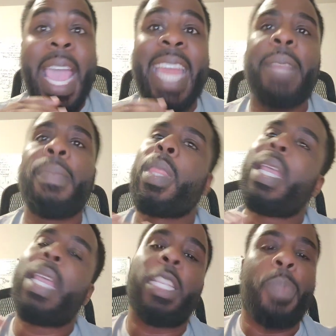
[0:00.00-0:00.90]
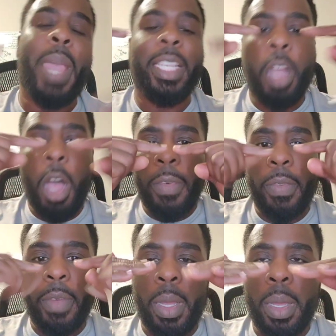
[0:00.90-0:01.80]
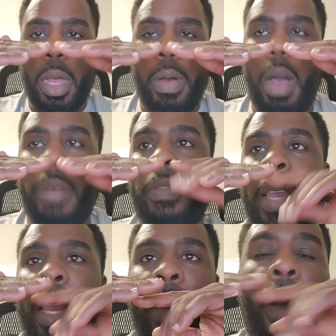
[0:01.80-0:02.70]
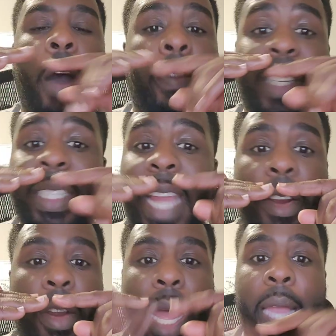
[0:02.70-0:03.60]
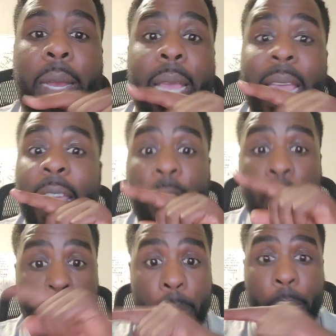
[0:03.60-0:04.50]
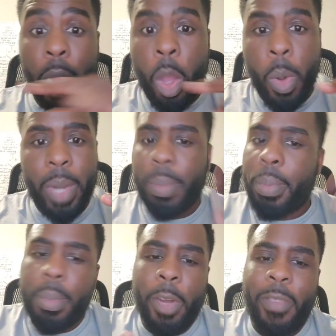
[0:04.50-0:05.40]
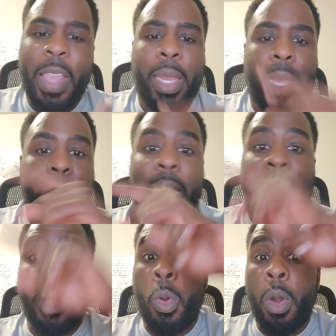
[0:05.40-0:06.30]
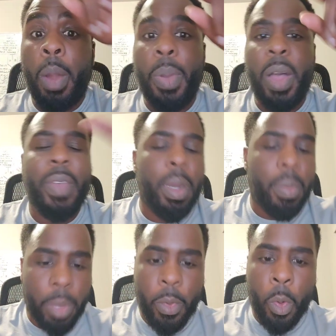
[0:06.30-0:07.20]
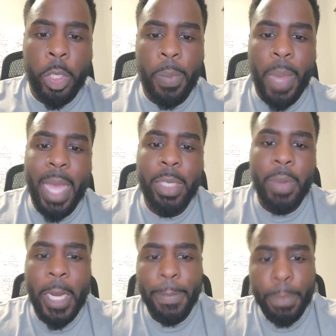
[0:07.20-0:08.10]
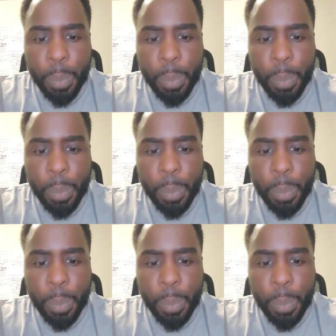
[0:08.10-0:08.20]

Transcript: And it's based off of a standard line. If you are below it, you're failing. If you are above it, of course you pass, right?